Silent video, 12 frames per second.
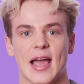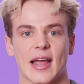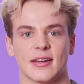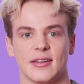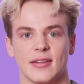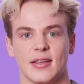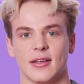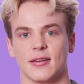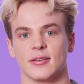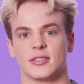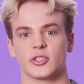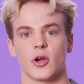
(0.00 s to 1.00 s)
acne
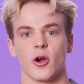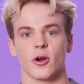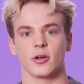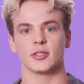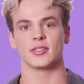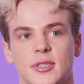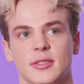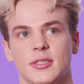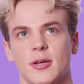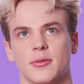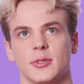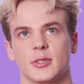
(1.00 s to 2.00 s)
and scars. Since
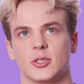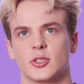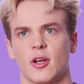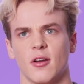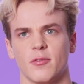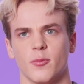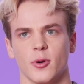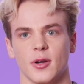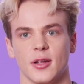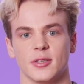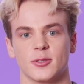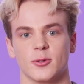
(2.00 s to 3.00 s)
I was a sophomore in
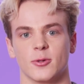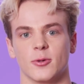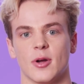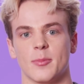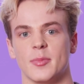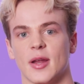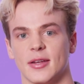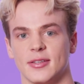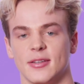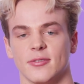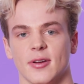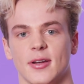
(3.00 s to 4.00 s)
high school, I'm
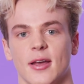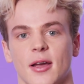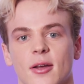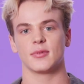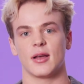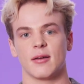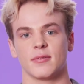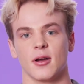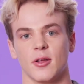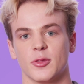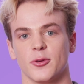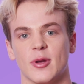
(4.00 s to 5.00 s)
19 right now. I've
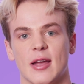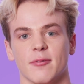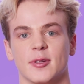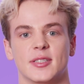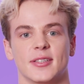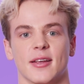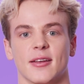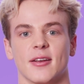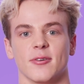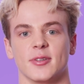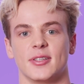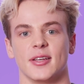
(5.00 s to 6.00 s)
gone through every skincare
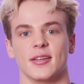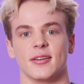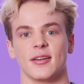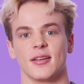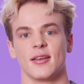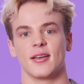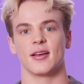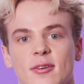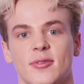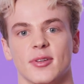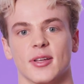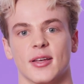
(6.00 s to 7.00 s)
routine. I
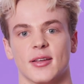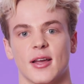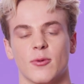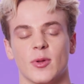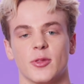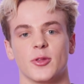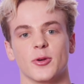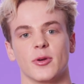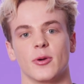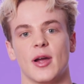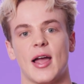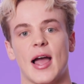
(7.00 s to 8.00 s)
feel like I went
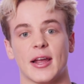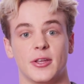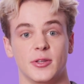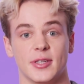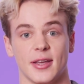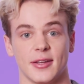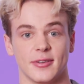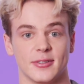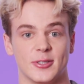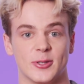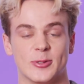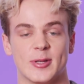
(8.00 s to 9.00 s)
through
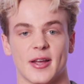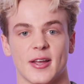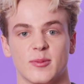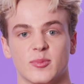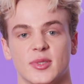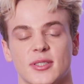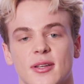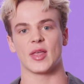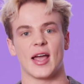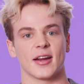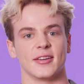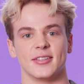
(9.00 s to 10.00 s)
Accutane two times.
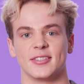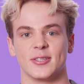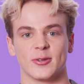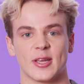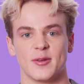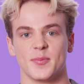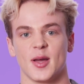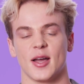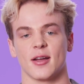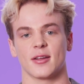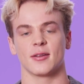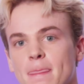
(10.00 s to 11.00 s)
Acne still came
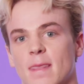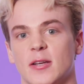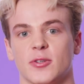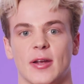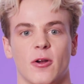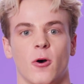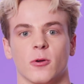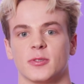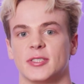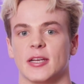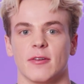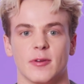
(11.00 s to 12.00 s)
back. I tried all
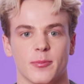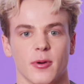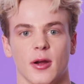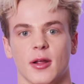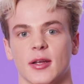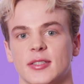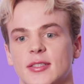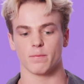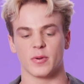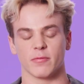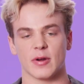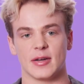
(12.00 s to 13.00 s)
CeraVe products,
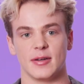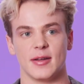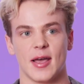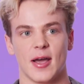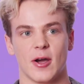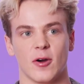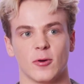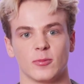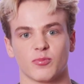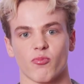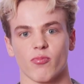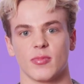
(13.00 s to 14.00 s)
but right now
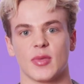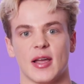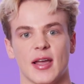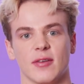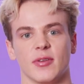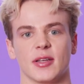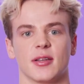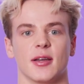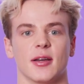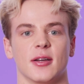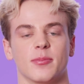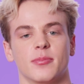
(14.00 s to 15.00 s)
I have like
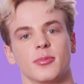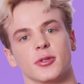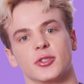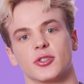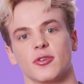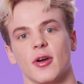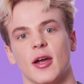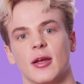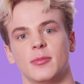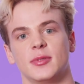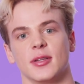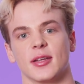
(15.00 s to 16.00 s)
a
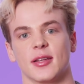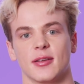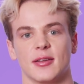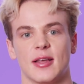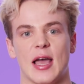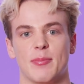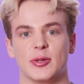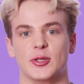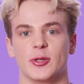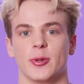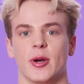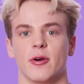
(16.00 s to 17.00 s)
prescribed like
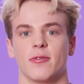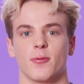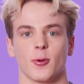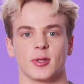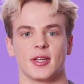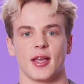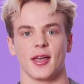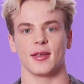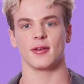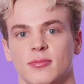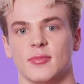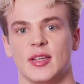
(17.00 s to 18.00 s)
Epiduo
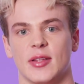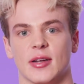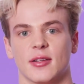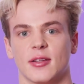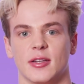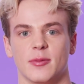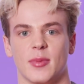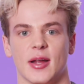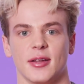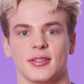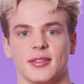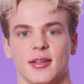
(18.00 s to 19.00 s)
Forte and then
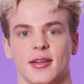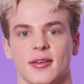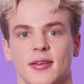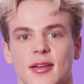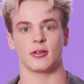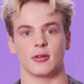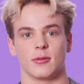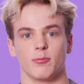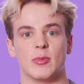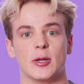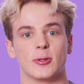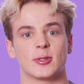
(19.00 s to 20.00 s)
clindamycin,
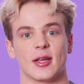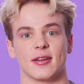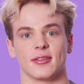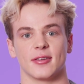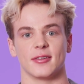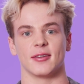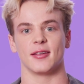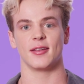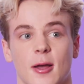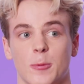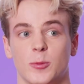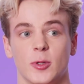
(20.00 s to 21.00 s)
minocycline.
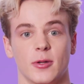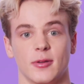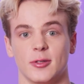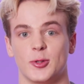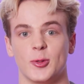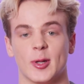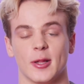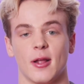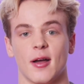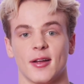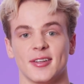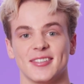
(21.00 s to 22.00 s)
I'm doing doing a
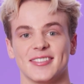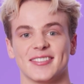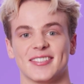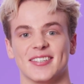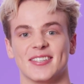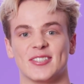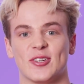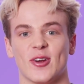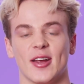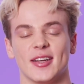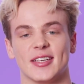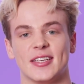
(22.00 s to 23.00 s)
lot to
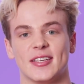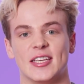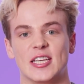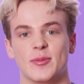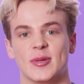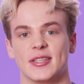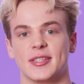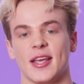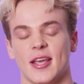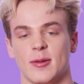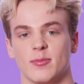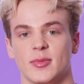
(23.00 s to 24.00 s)
try to keep it
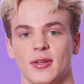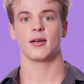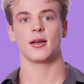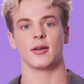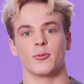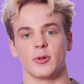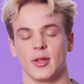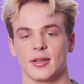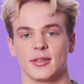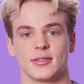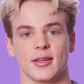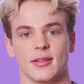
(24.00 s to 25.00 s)
tamed. I would
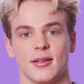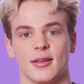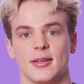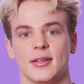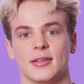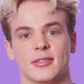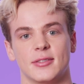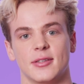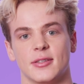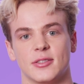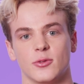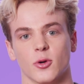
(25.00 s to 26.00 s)
like to say that it's
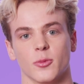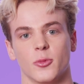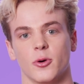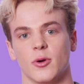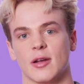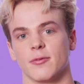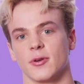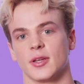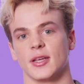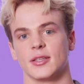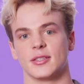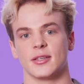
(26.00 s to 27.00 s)
it's normal. Everyone
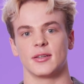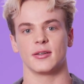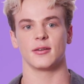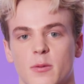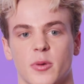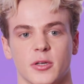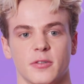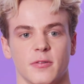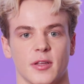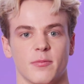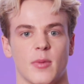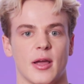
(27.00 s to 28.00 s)
gets it. A bunch of
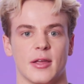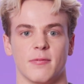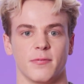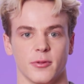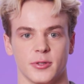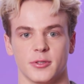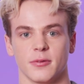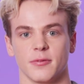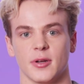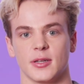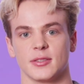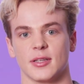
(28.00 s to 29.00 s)
like my influencer
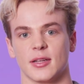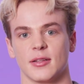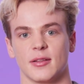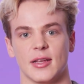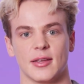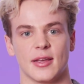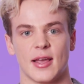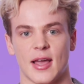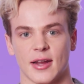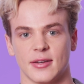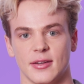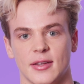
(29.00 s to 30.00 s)
friends like they get
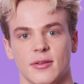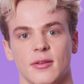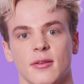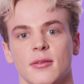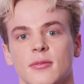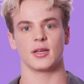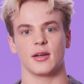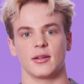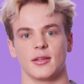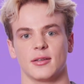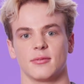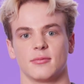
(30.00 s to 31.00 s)
acne and kind
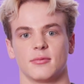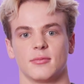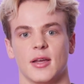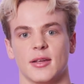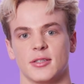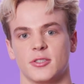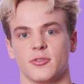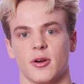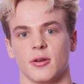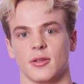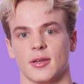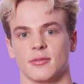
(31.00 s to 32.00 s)
of like I guess
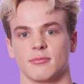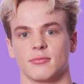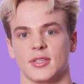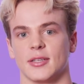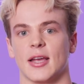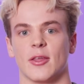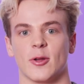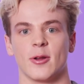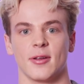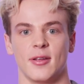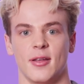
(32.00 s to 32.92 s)
struggling together